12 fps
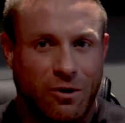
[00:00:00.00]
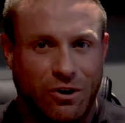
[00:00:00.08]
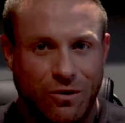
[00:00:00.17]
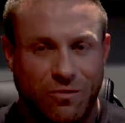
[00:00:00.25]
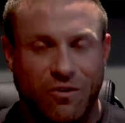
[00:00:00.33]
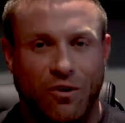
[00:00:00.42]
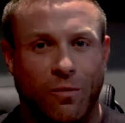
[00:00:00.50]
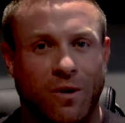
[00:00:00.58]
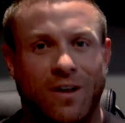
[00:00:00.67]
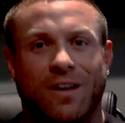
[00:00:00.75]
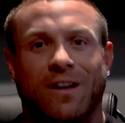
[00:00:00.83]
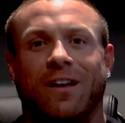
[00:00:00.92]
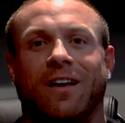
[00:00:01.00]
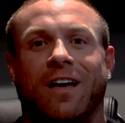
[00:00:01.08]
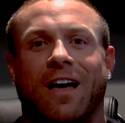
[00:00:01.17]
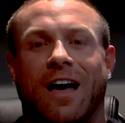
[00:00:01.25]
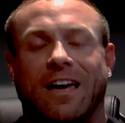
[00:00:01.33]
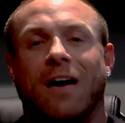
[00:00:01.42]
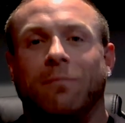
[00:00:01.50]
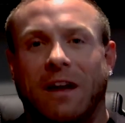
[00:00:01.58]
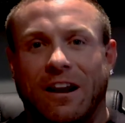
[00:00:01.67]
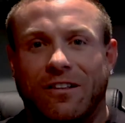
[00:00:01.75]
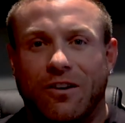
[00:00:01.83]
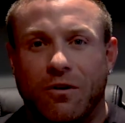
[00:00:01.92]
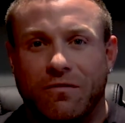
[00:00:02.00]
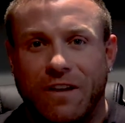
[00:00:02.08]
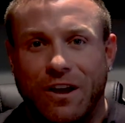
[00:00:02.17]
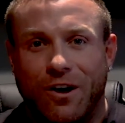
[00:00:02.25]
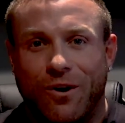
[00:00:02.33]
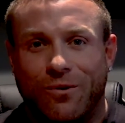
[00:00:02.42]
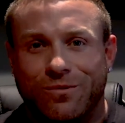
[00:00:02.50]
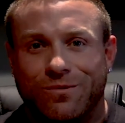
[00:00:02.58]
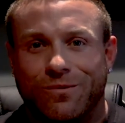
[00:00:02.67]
on YouTube. I kept meaning to do a video